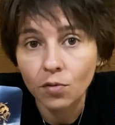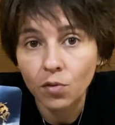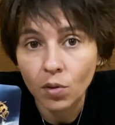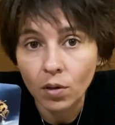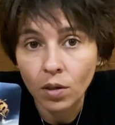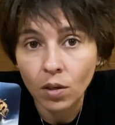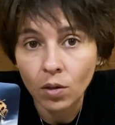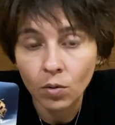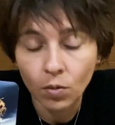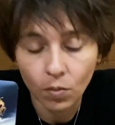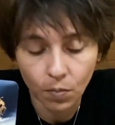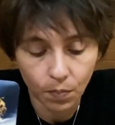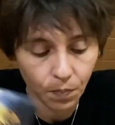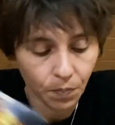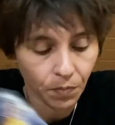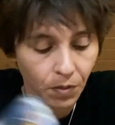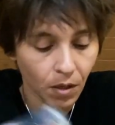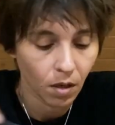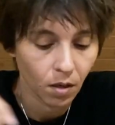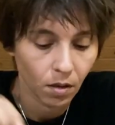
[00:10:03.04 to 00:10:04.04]
for you,
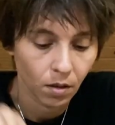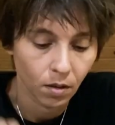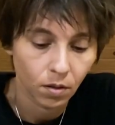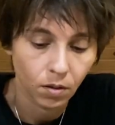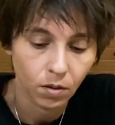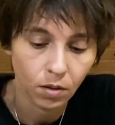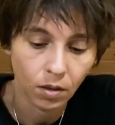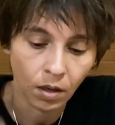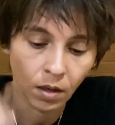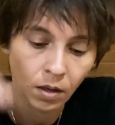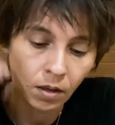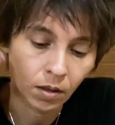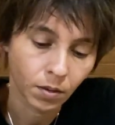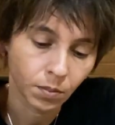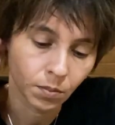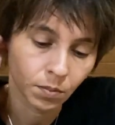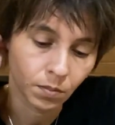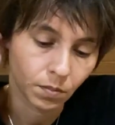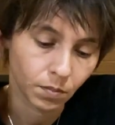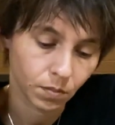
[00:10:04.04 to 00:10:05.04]

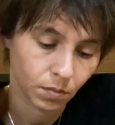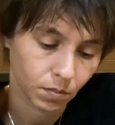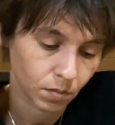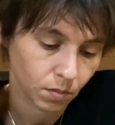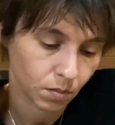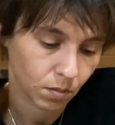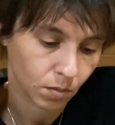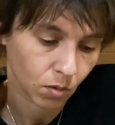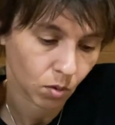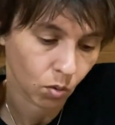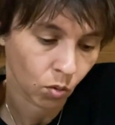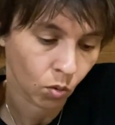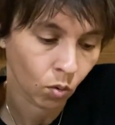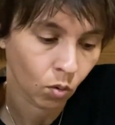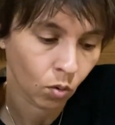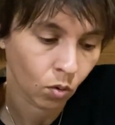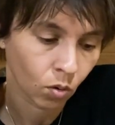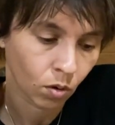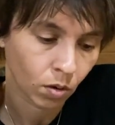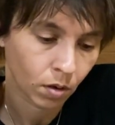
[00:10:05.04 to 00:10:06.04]
um,
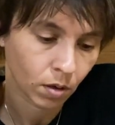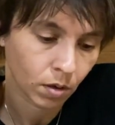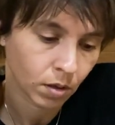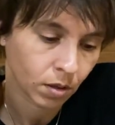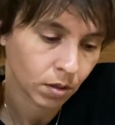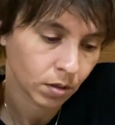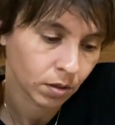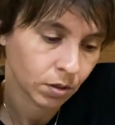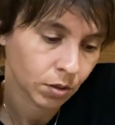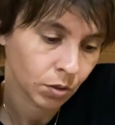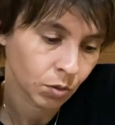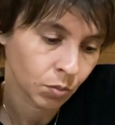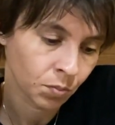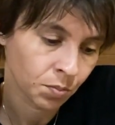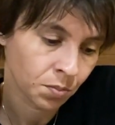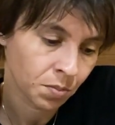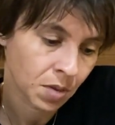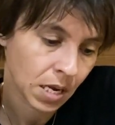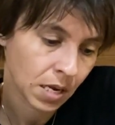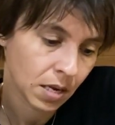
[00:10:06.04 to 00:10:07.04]
or you
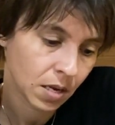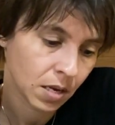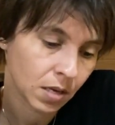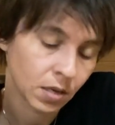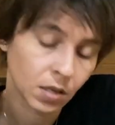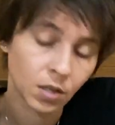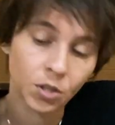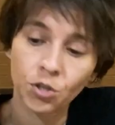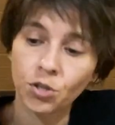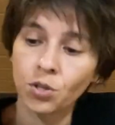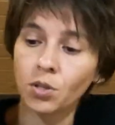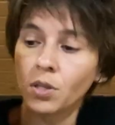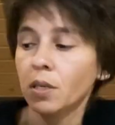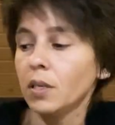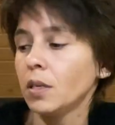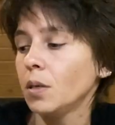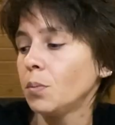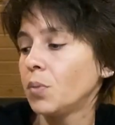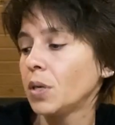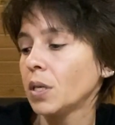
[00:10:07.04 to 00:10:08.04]
may
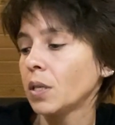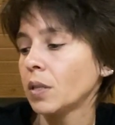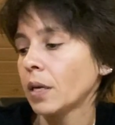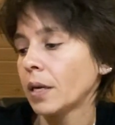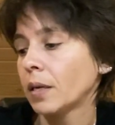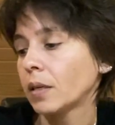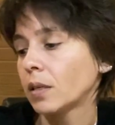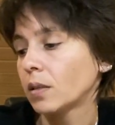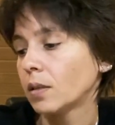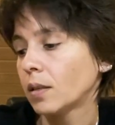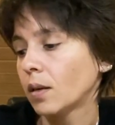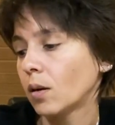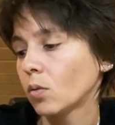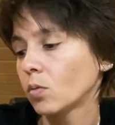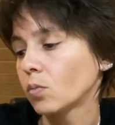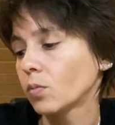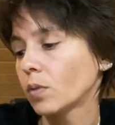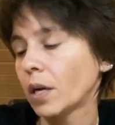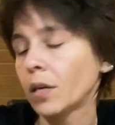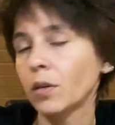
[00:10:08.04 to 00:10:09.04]
initially be like,
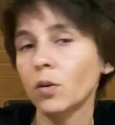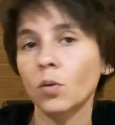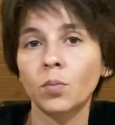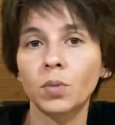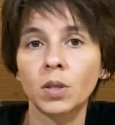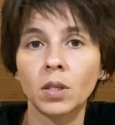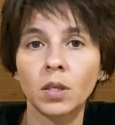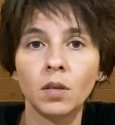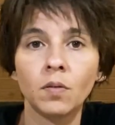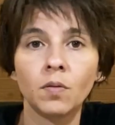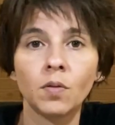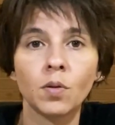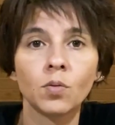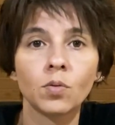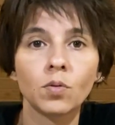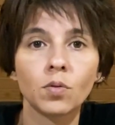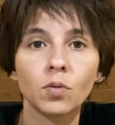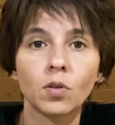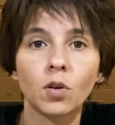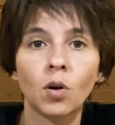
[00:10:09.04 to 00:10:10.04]
no, I don't believe you,
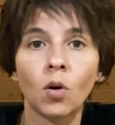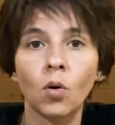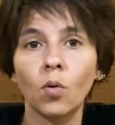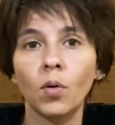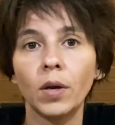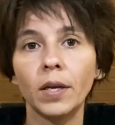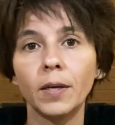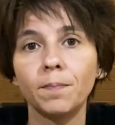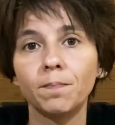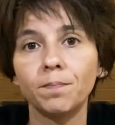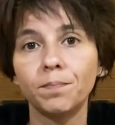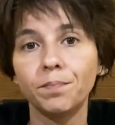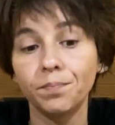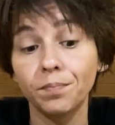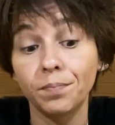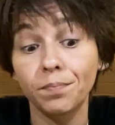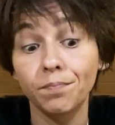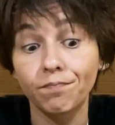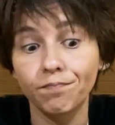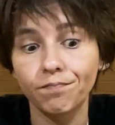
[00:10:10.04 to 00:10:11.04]
go away,
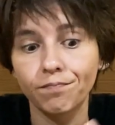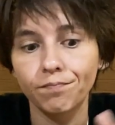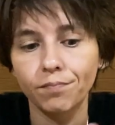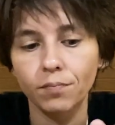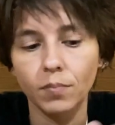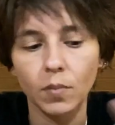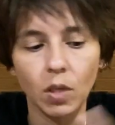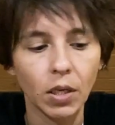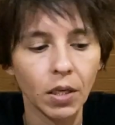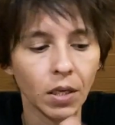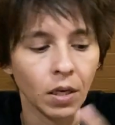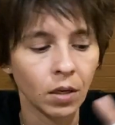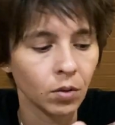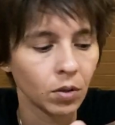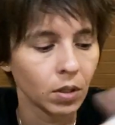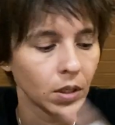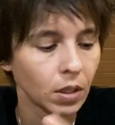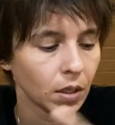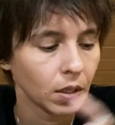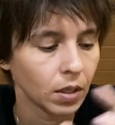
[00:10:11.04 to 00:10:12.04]
you
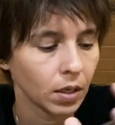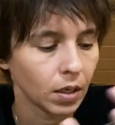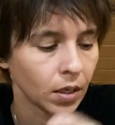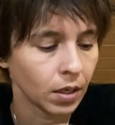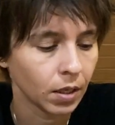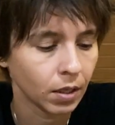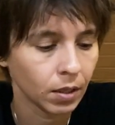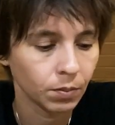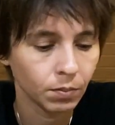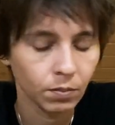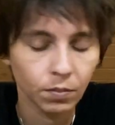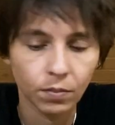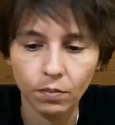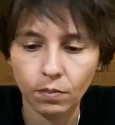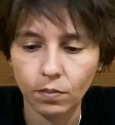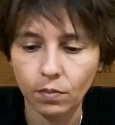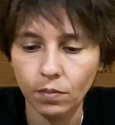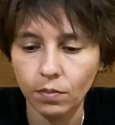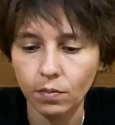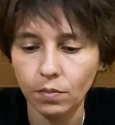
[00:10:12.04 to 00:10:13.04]
know,
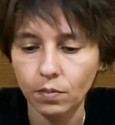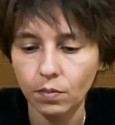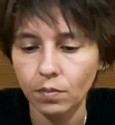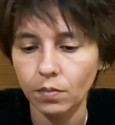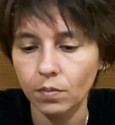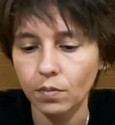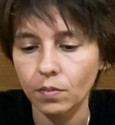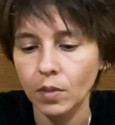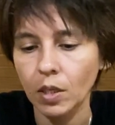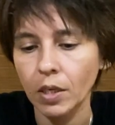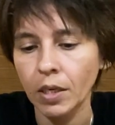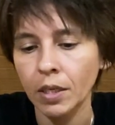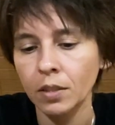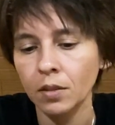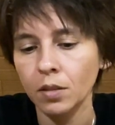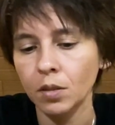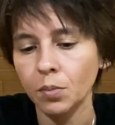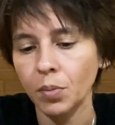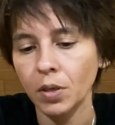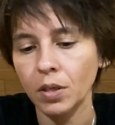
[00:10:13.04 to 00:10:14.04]
um, kind
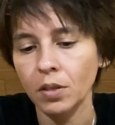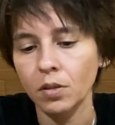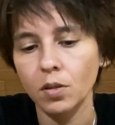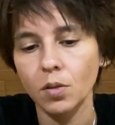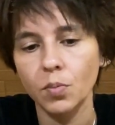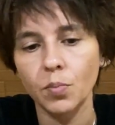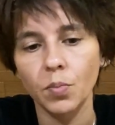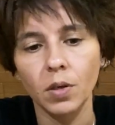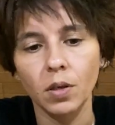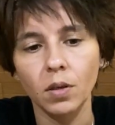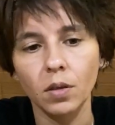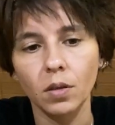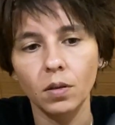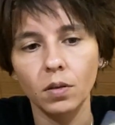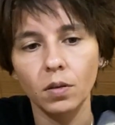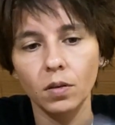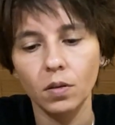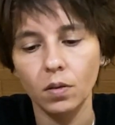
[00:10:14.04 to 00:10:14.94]
of depends, but